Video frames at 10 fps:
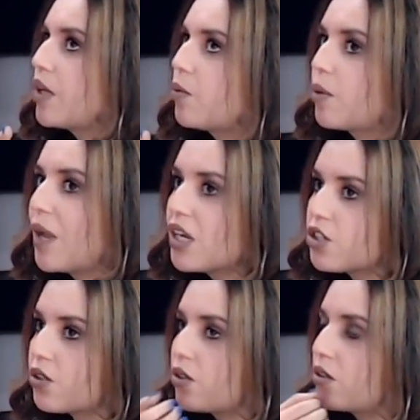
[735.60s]
up coming up with
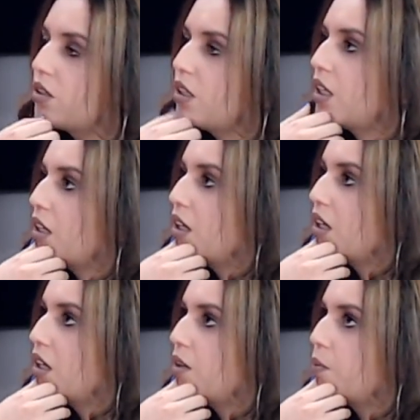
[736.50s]
Magic Girl.
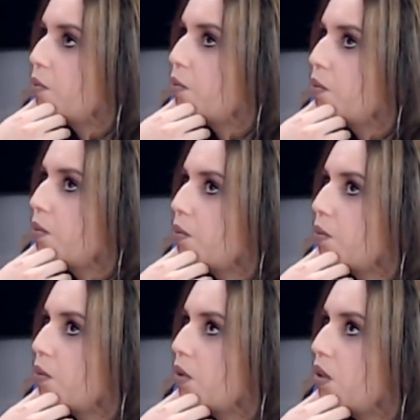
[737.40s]
And um,
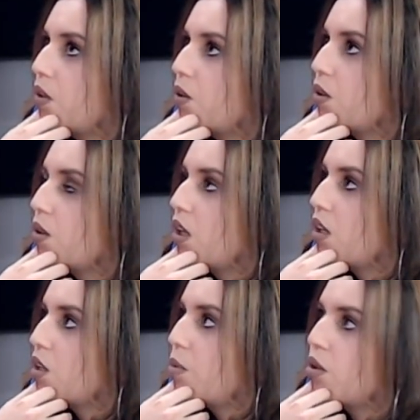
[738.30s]
you know,
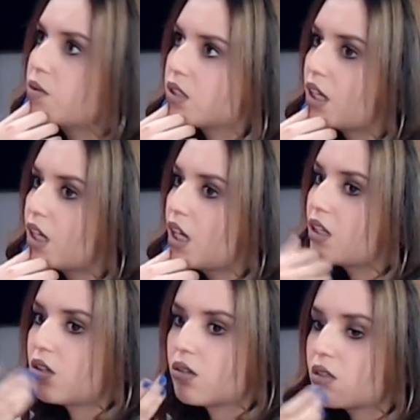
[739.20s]
uh, Capone was like,
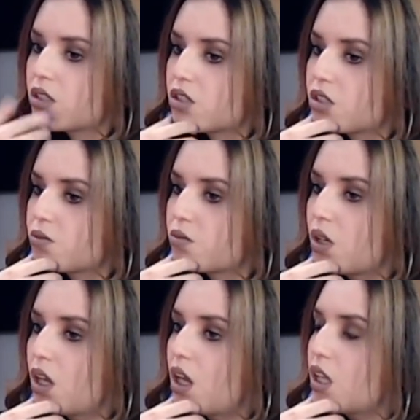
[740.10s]
hey, you know, let's just
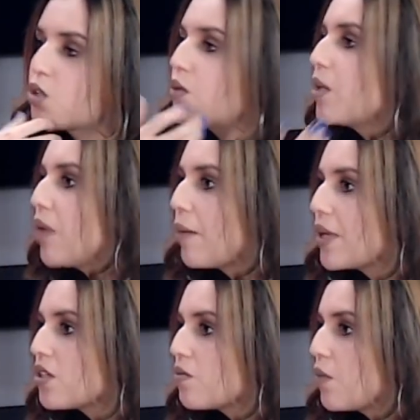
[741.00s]
let's run it by
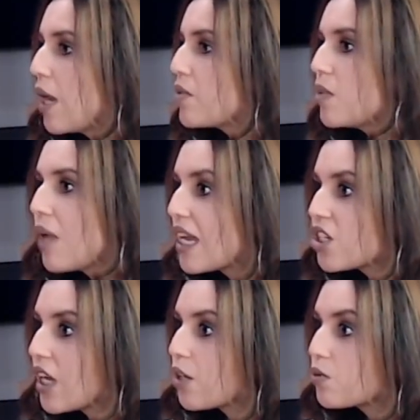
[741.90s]
Miss MC
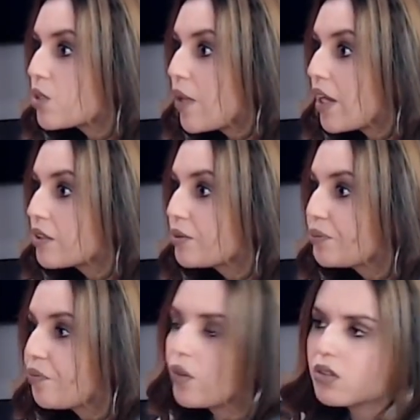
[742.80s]
Magic out of respect.
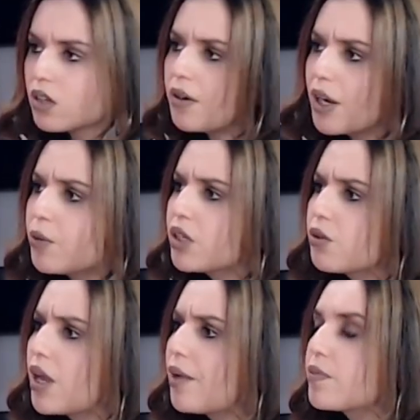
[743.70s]
I was all right, we
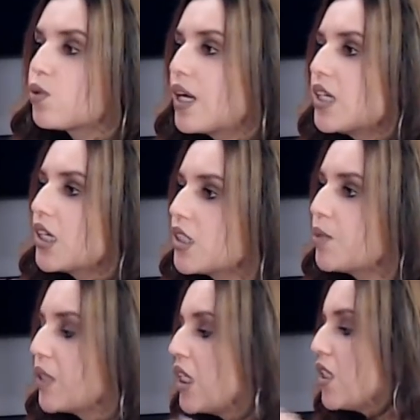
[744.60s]
can do that. So I text
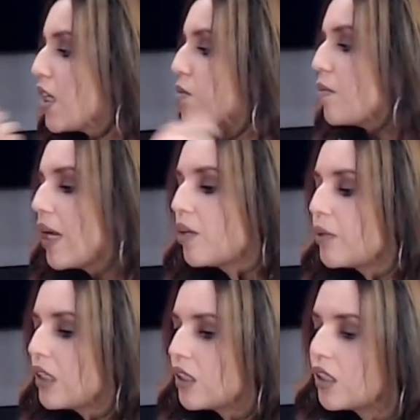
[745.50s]
him, and he texts me back
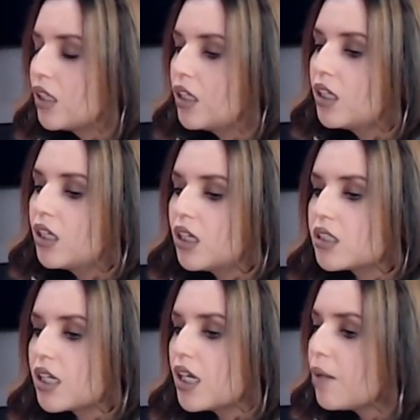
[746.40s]
immediately.
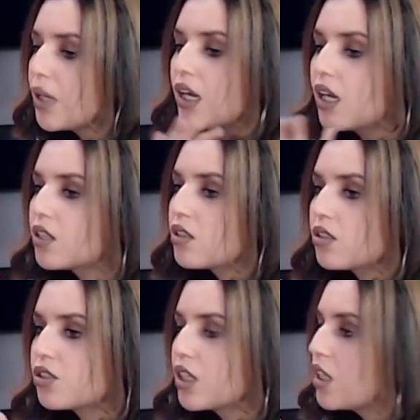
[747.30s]
He's like, yeah, Mija,
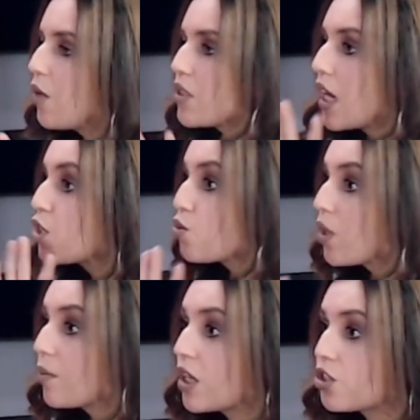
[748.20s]
there's nothing was, I just
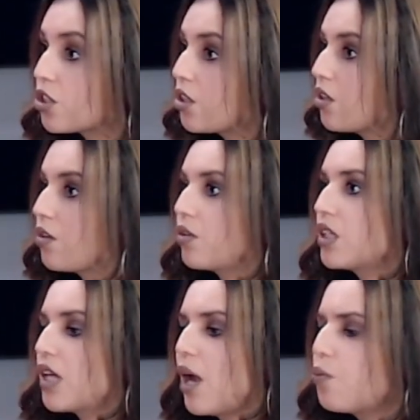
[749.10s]
want to make sure, you know,
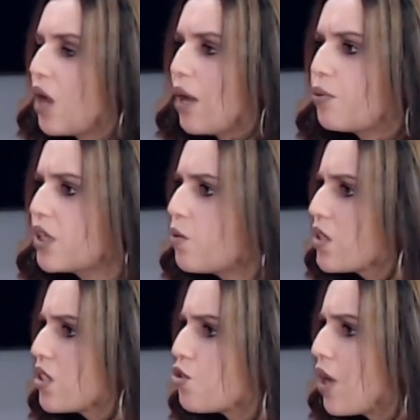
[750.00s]
because I, I really
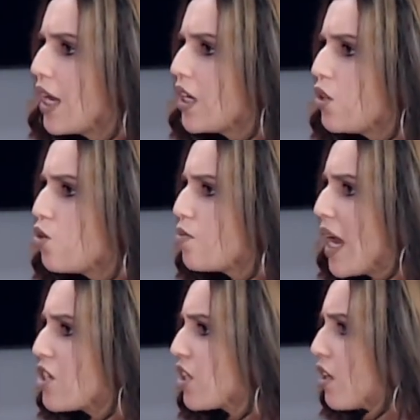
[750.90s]
wasn't trying to use
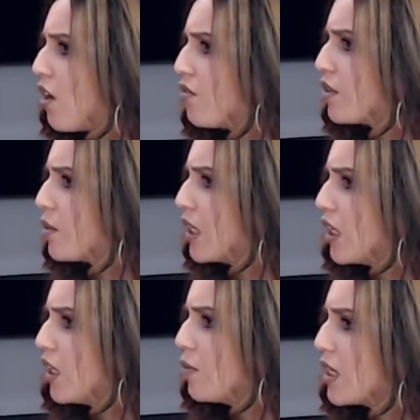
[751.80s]
magic at all from the
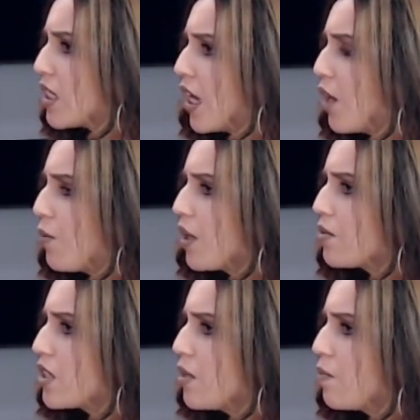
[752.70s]
beginning because right. I didn't want
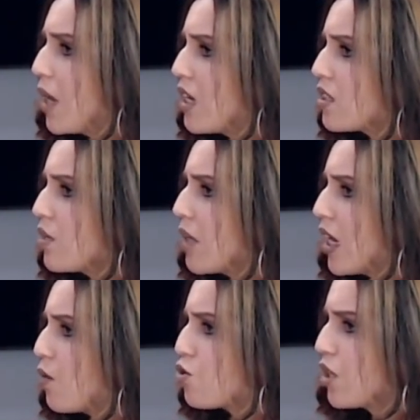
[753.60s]
to seem, make it seem
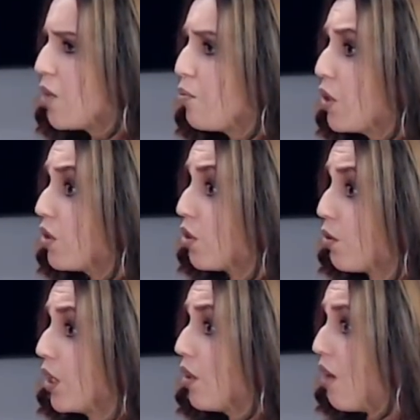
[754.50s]
like I was trying to build a
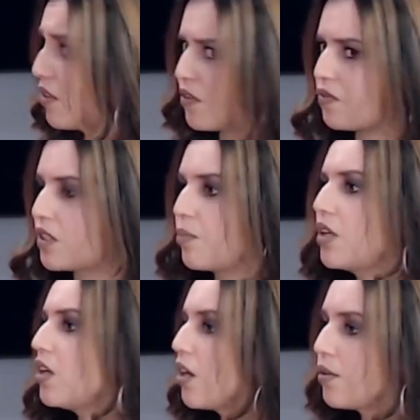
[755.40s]
career off of
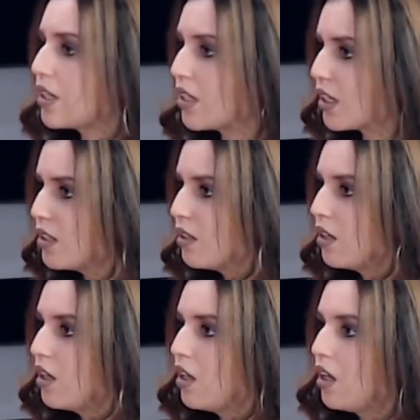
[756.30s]
something he already did.